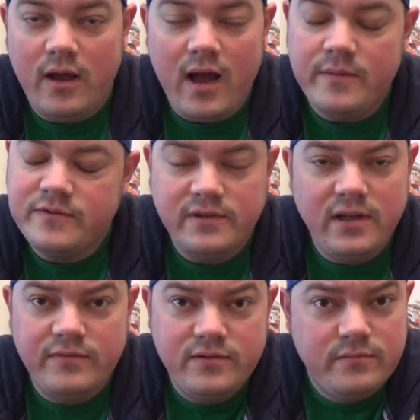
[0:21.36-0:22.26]
Absolutely
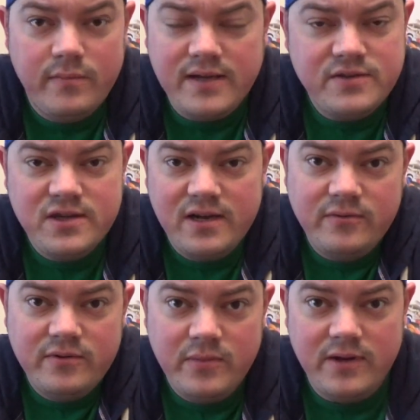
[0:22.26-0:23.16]
loving Matt's
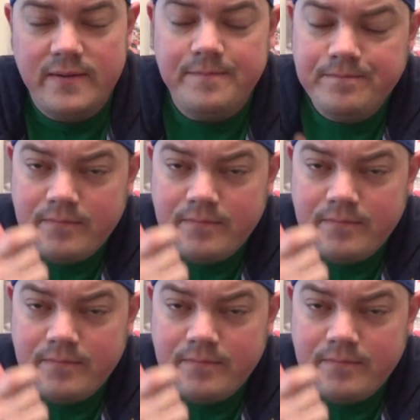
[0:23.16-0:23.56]
channel at the minute,